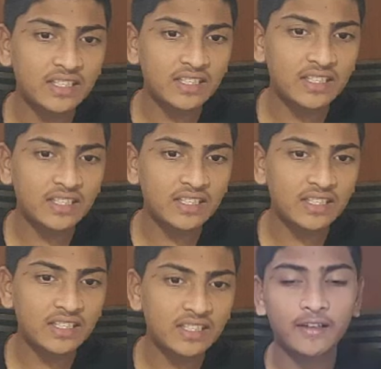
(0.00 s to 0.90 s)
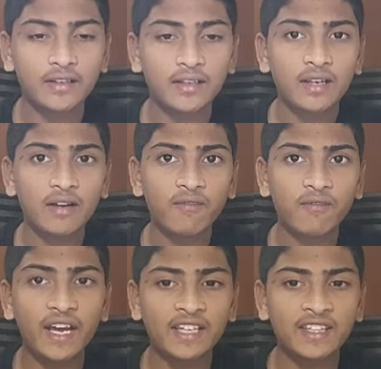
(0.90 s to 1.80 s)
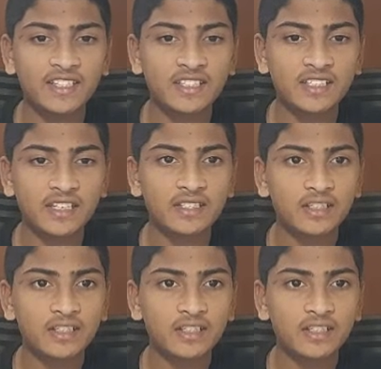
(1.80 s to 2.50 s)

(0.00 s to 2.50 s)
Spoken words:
change like for other sets.